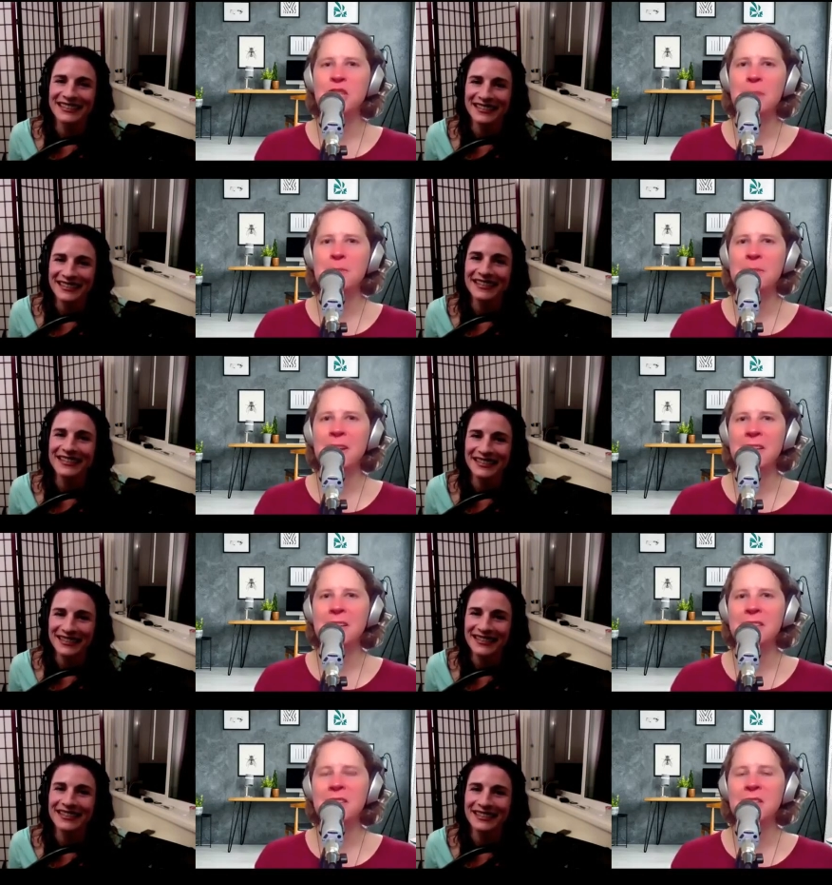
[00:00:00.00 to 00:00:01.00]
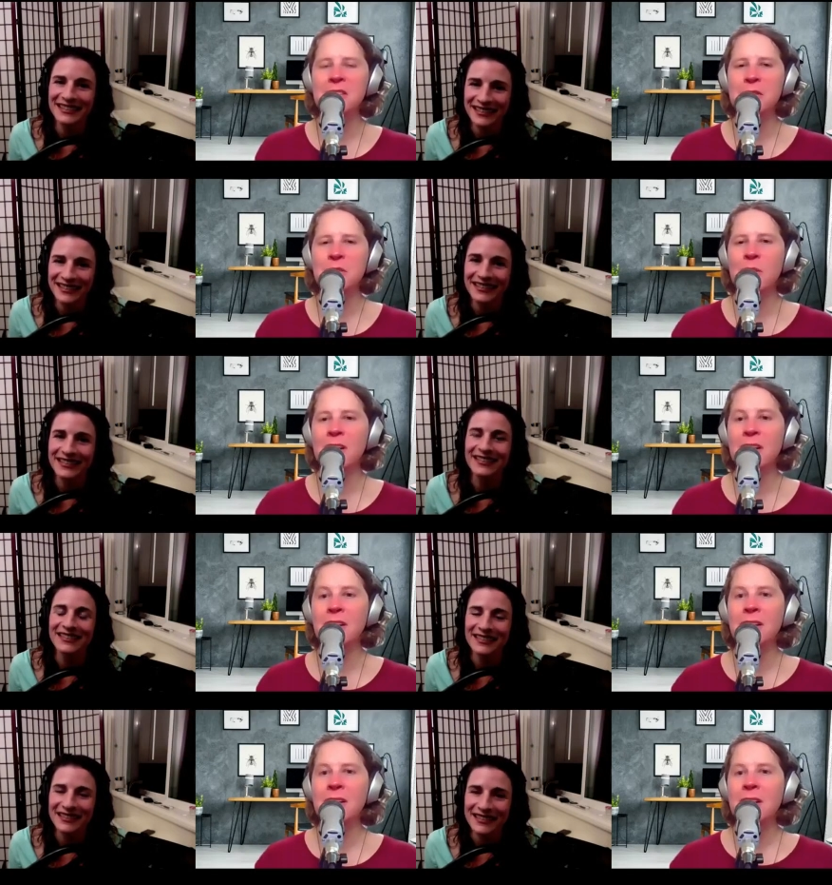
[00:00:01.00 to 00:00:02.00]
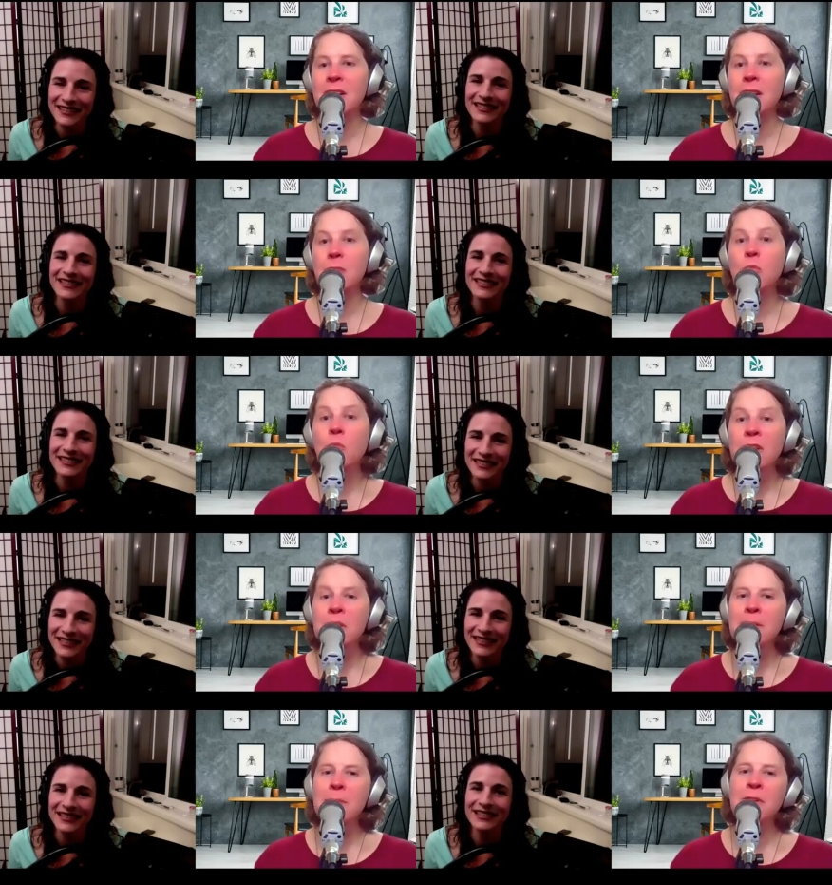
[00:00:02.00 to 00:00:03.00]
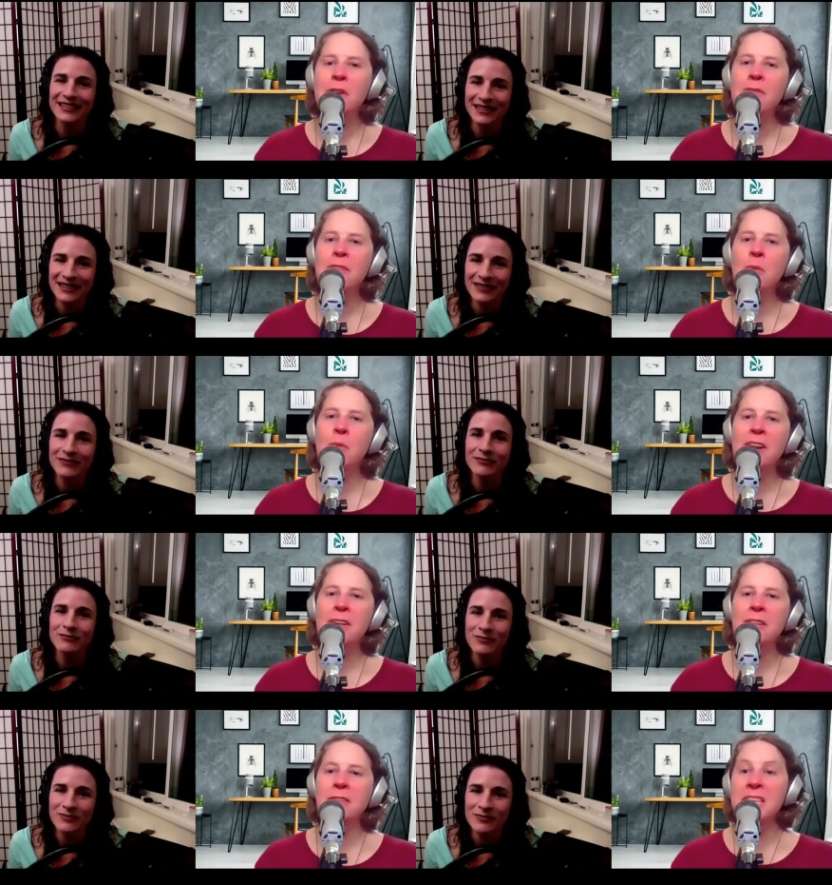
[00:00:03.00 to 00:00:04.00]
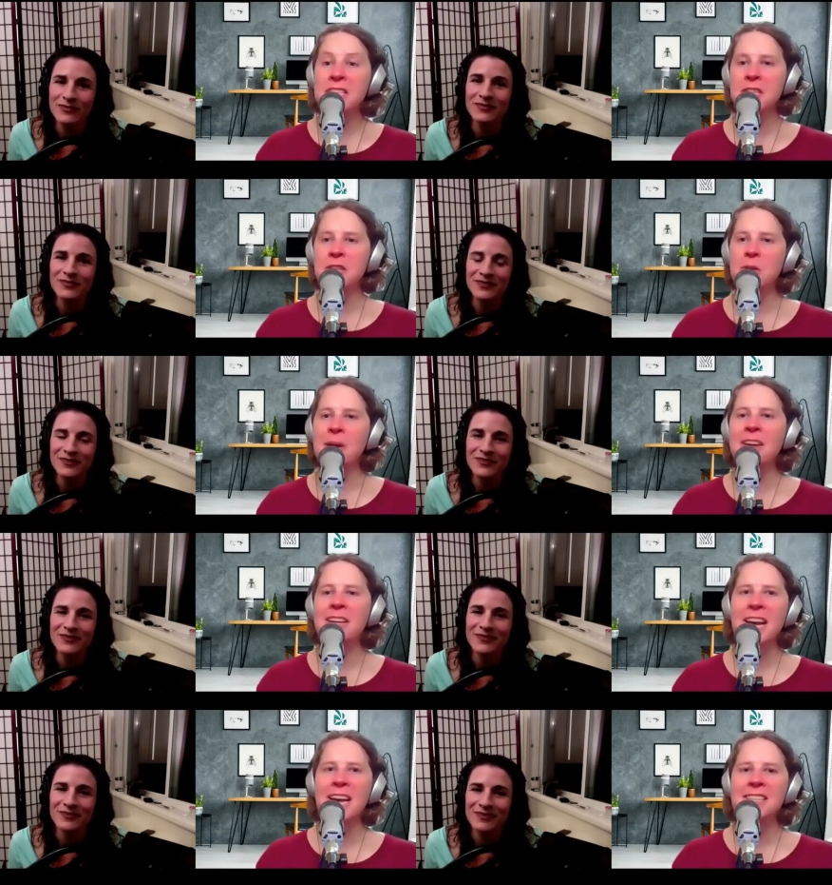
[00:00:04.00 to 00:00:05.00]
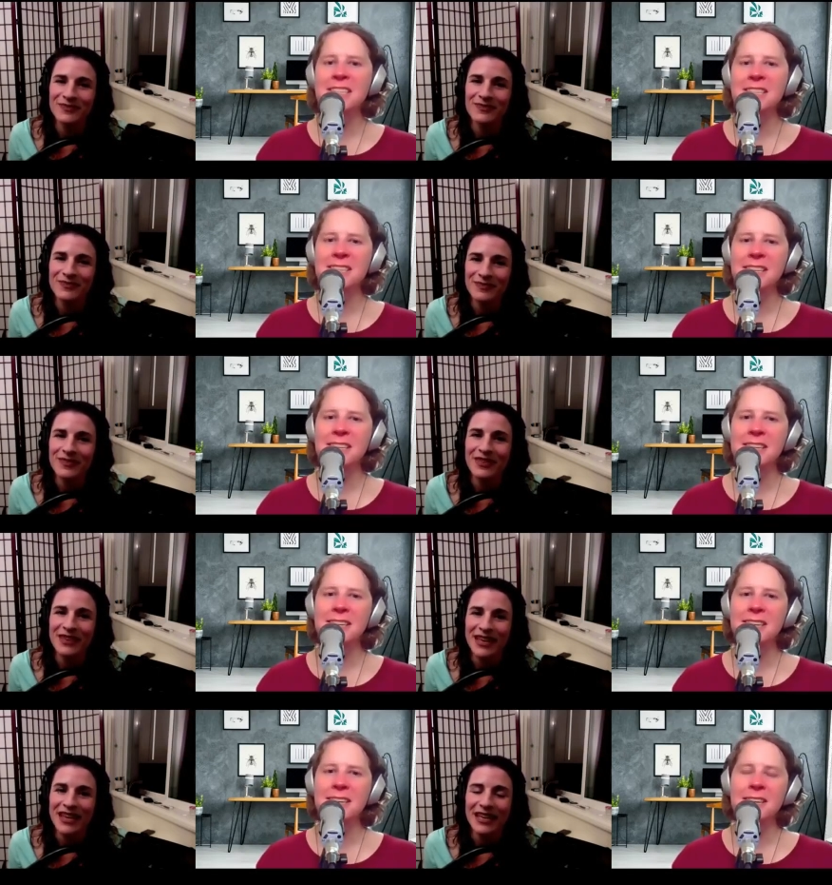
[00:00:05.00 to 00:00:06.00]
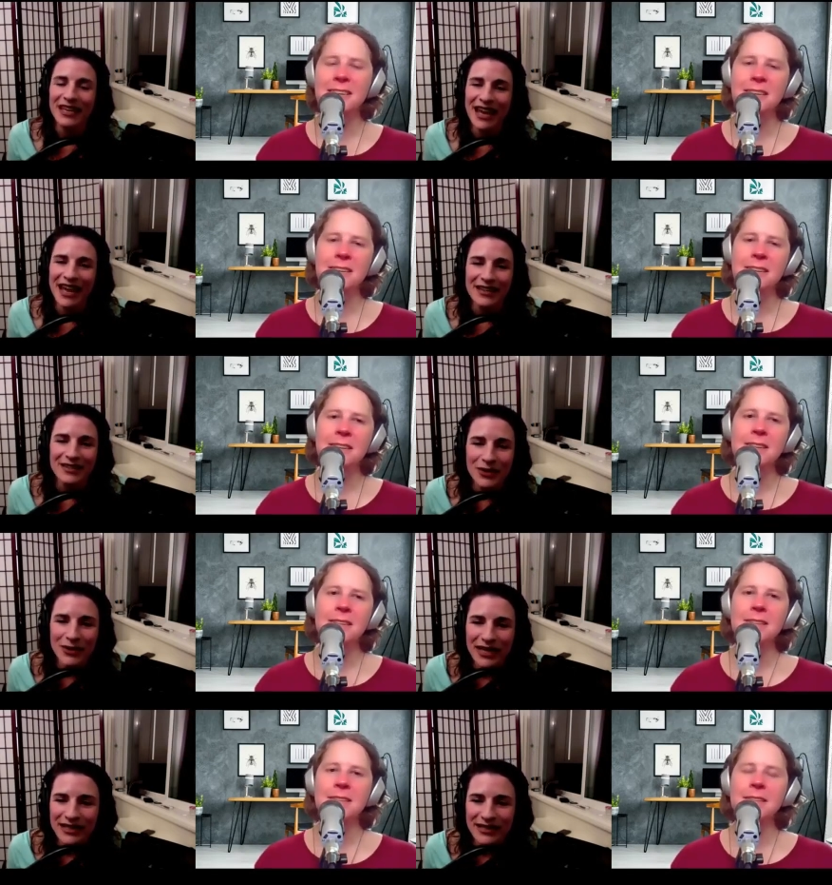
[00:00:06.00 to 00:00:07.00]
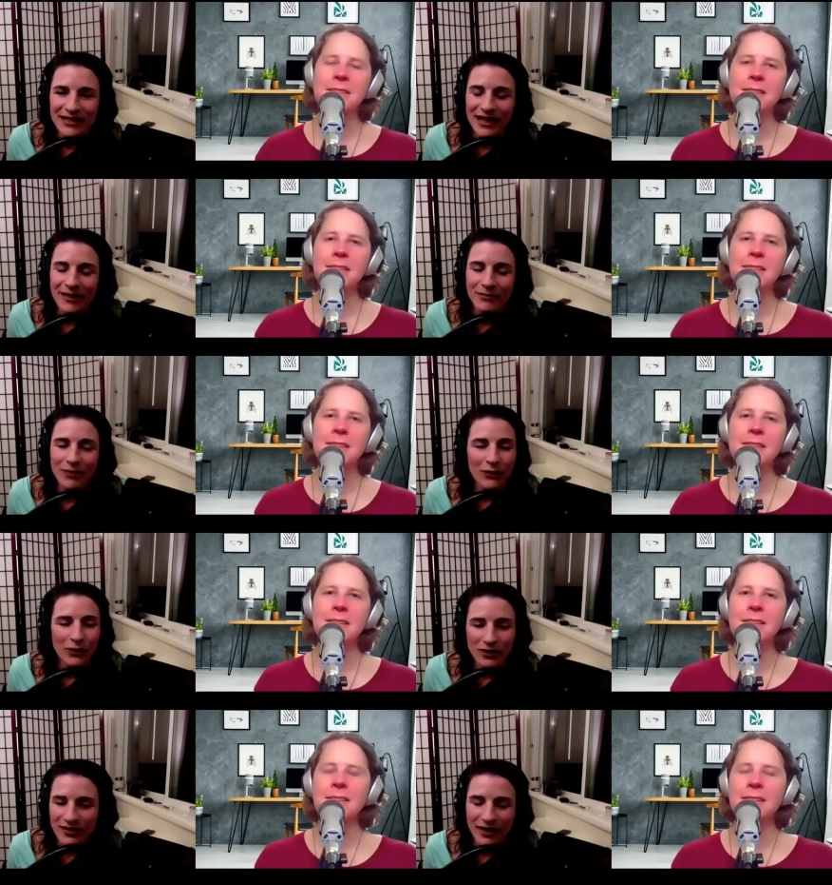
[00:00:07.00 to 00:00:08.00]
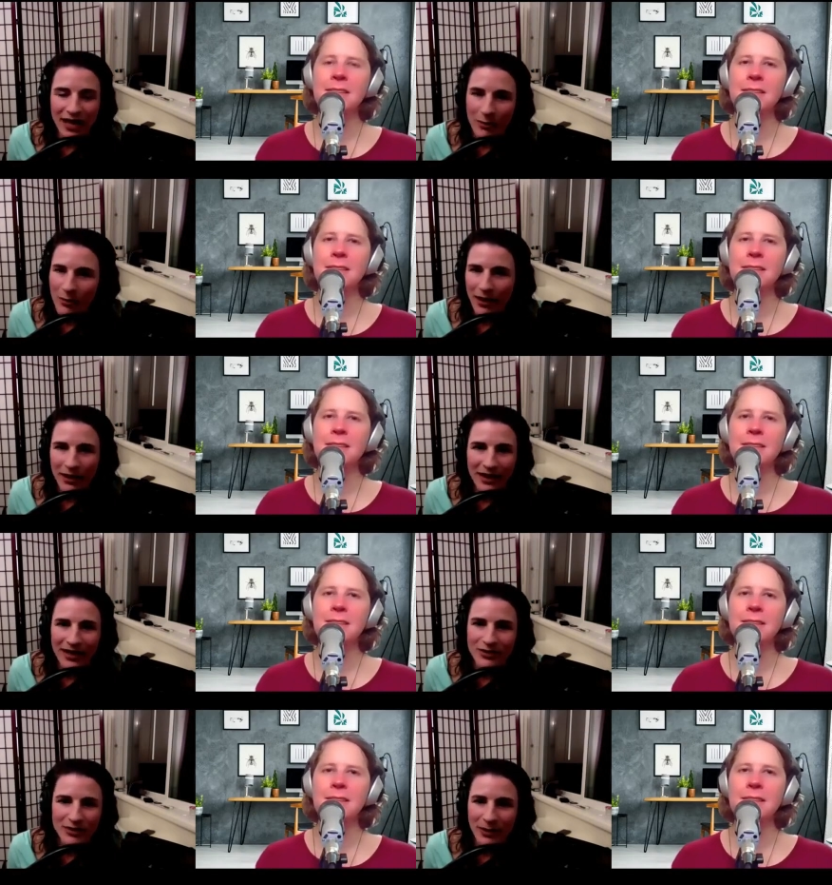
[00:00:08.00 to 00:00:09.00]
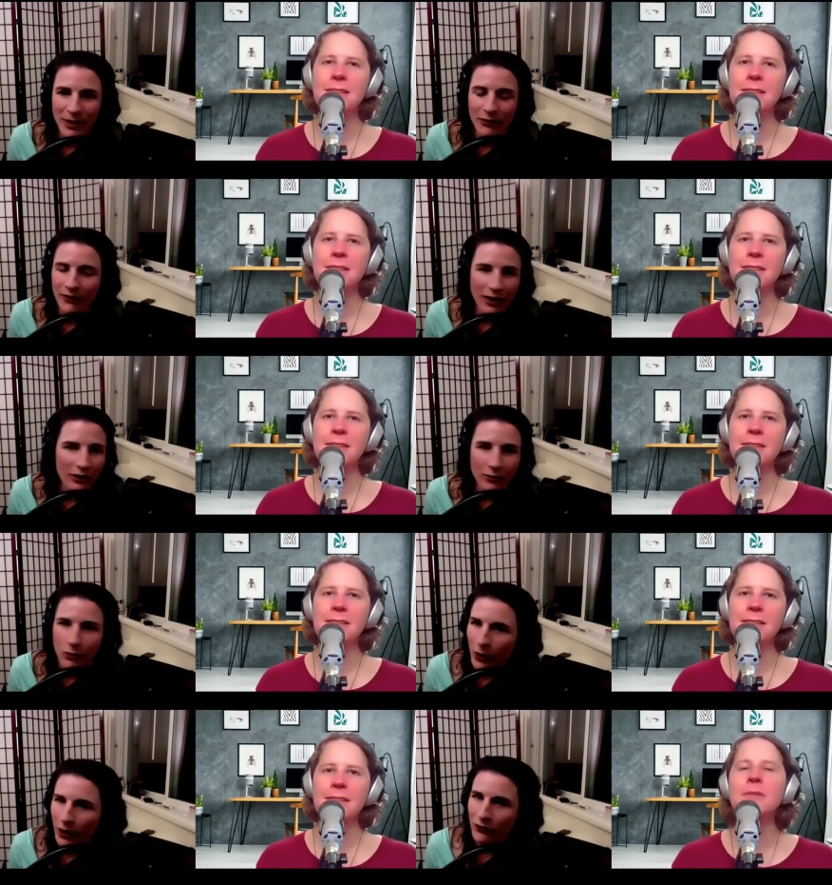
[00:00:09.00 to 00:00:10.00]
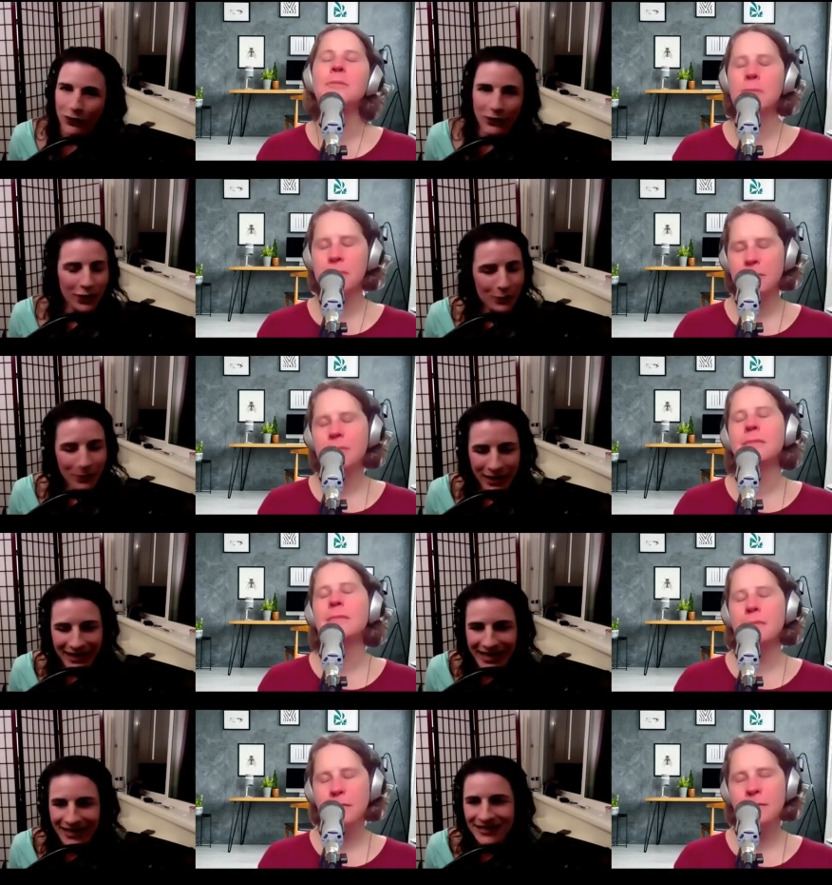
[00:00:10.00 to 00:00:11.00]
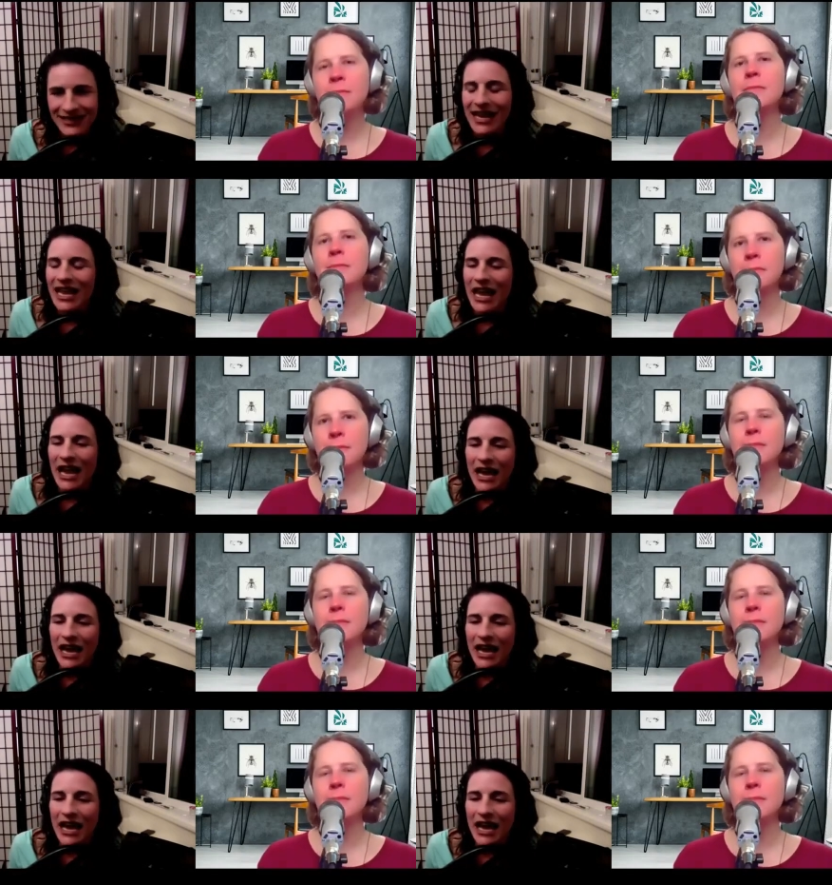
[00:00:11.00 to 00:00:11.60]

Speaker 1: shaped by this year as well. Um, where can people go if they want to listen to your podcast?
Speaker 2: Yeah, so it's uh, of course on Apple Podcasts or Spotify or wherever you get your podcasts. Mm-hmm. Uh,